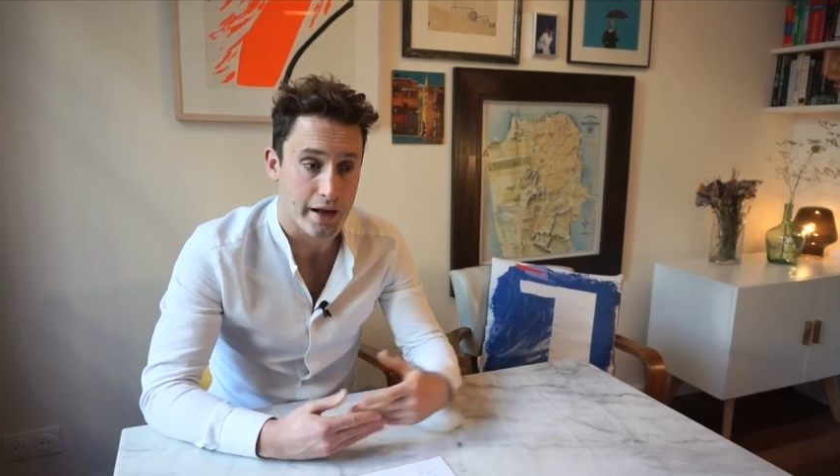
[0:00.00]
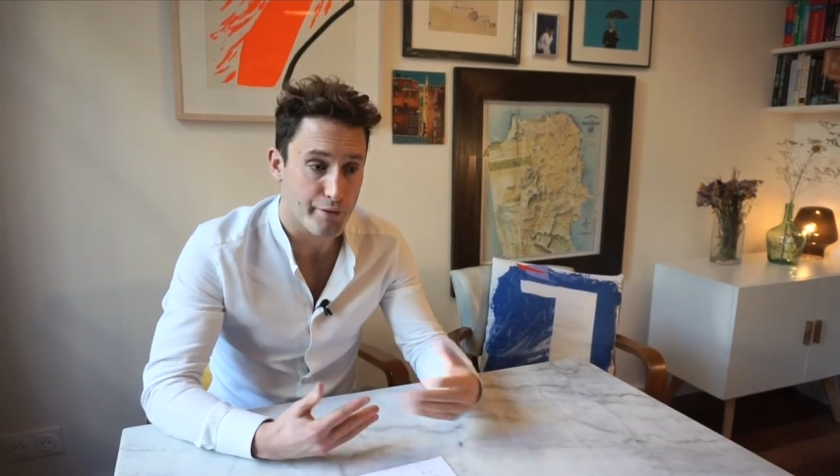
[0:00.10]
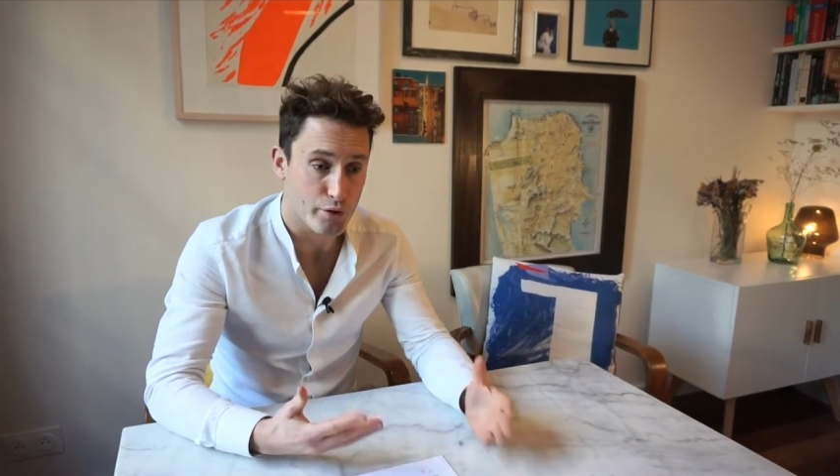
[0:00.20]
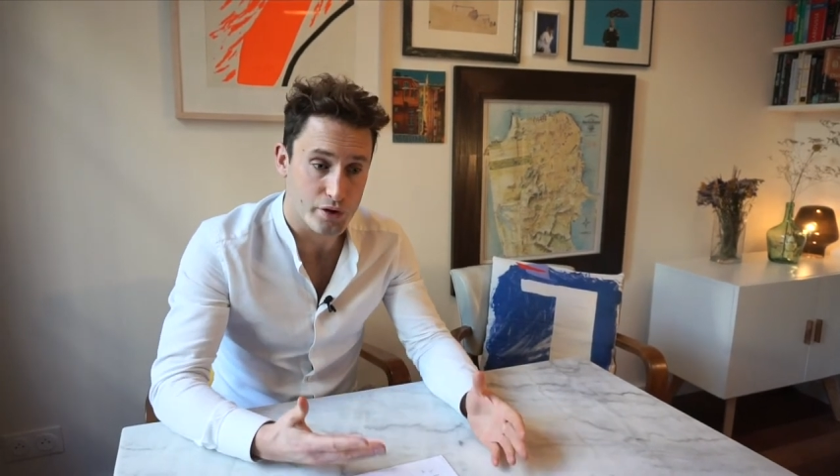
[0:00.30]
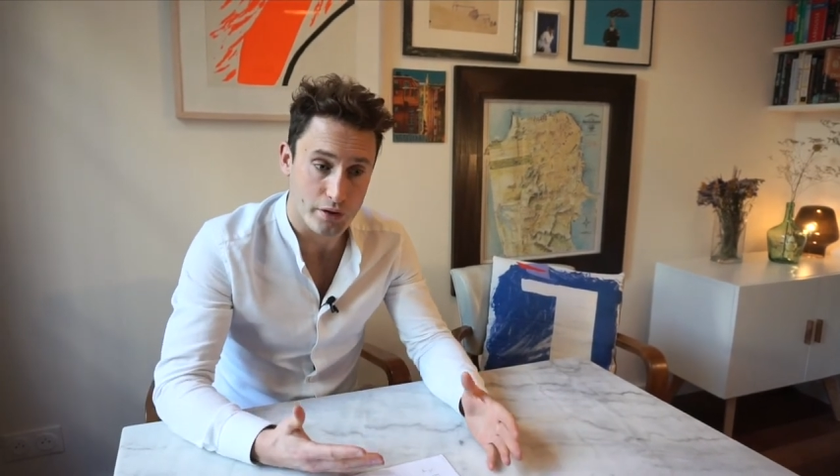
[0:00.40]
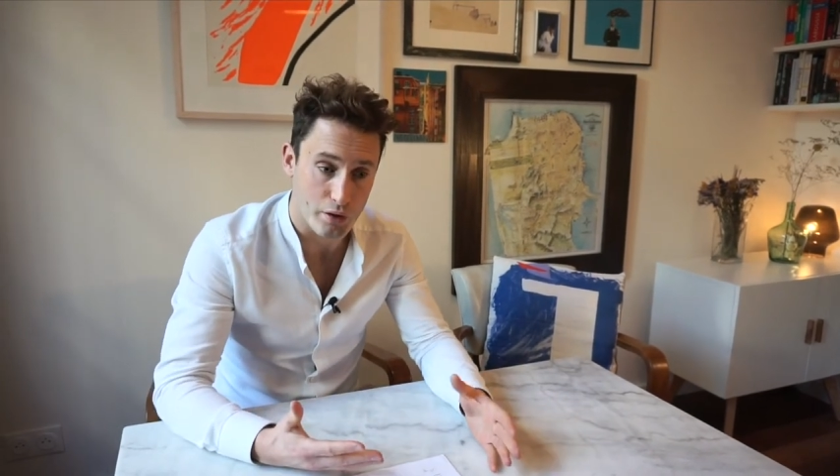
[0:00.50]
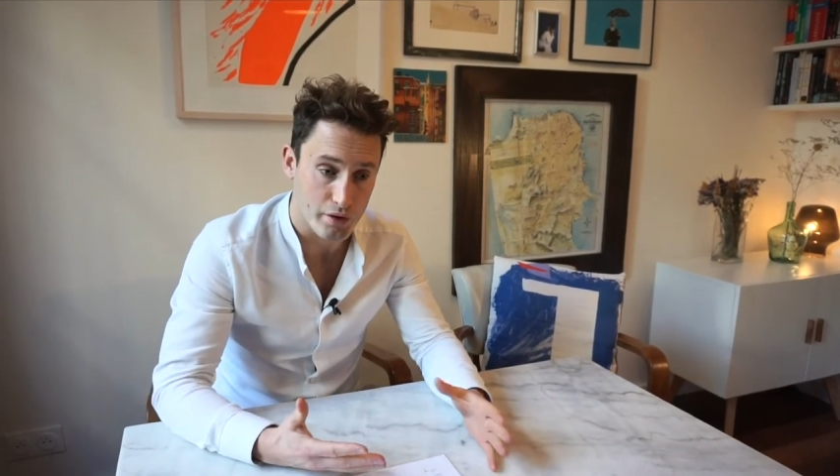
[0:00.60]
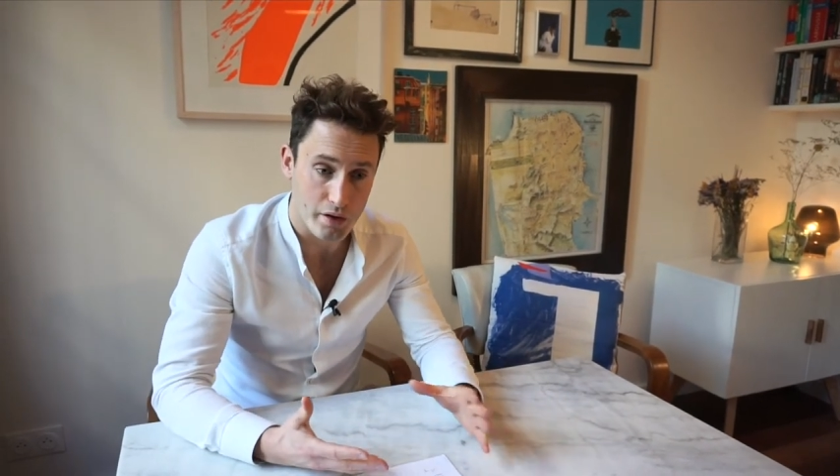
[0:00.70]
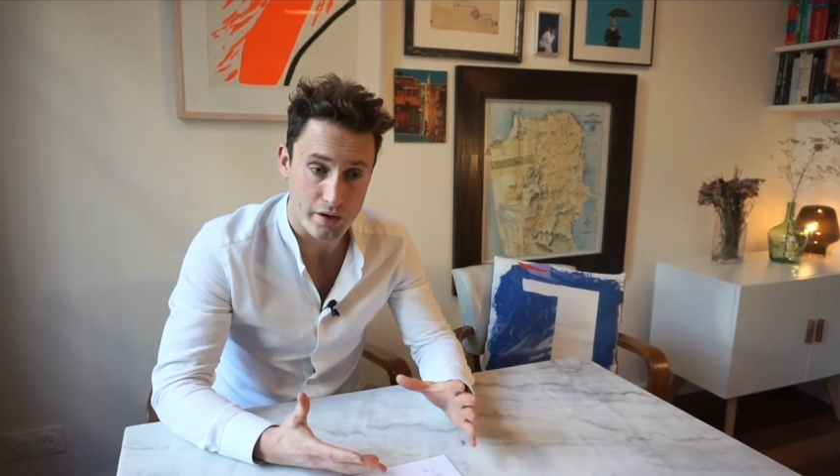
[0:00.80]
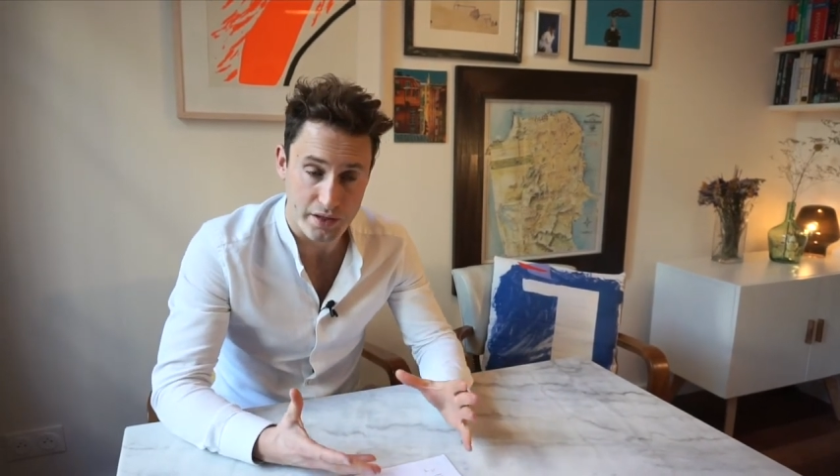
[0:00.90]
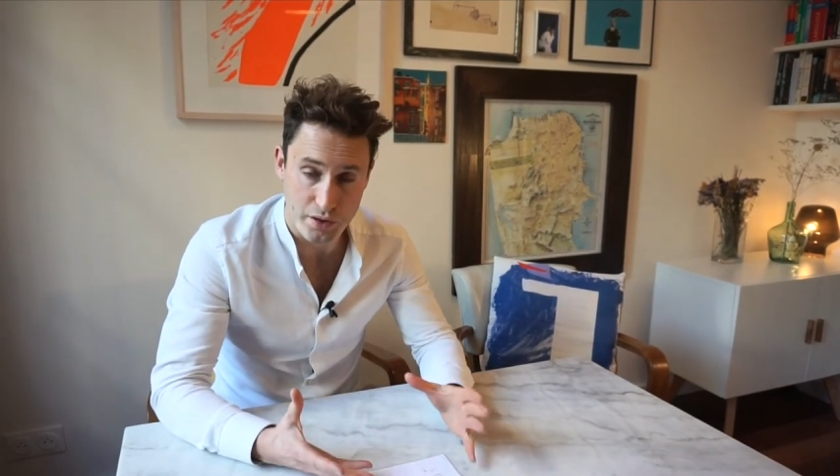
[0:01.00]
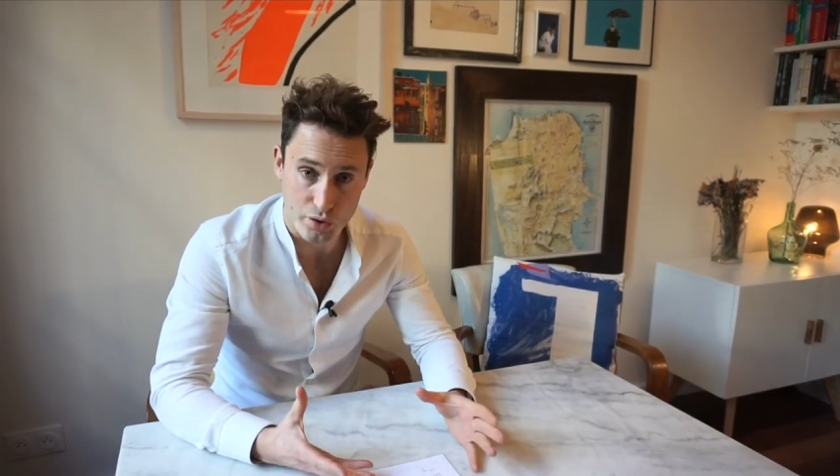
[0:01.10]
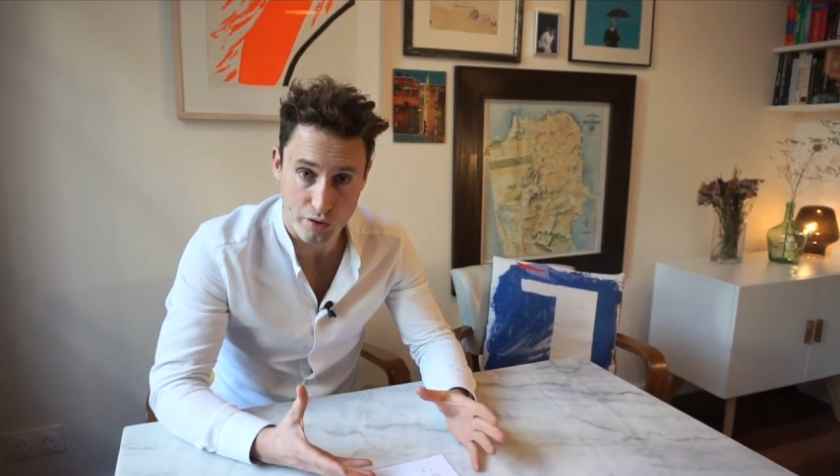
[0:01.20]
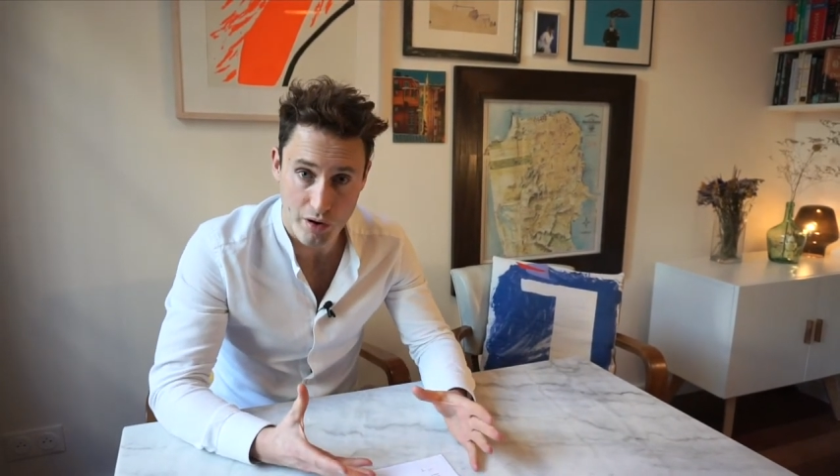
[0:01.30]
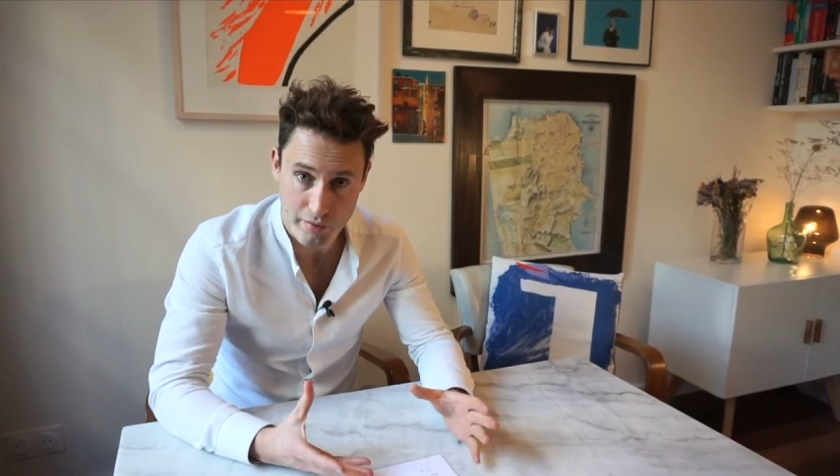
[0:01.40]
Now, if you're doing uh,
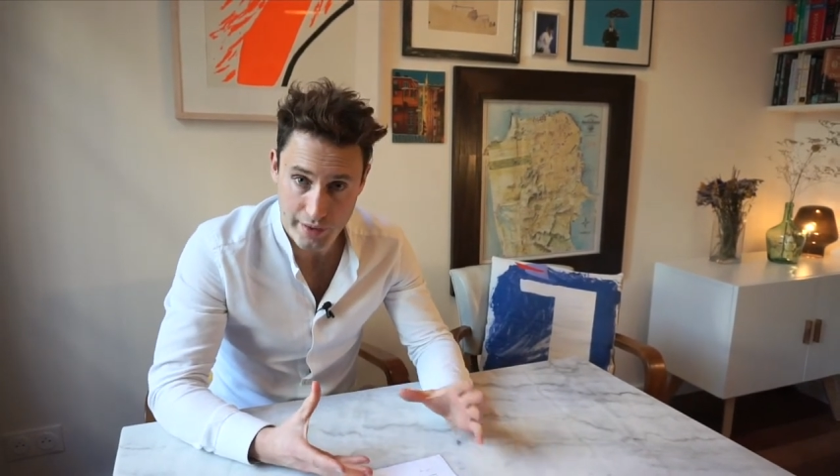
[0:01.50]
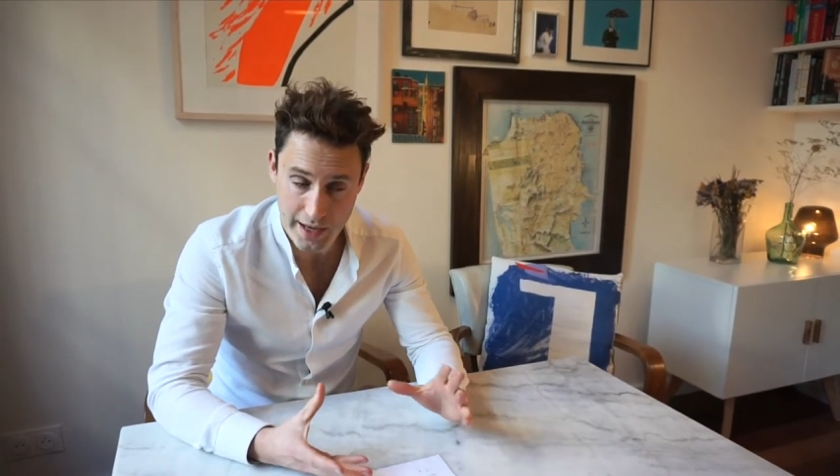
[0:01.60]
on your own,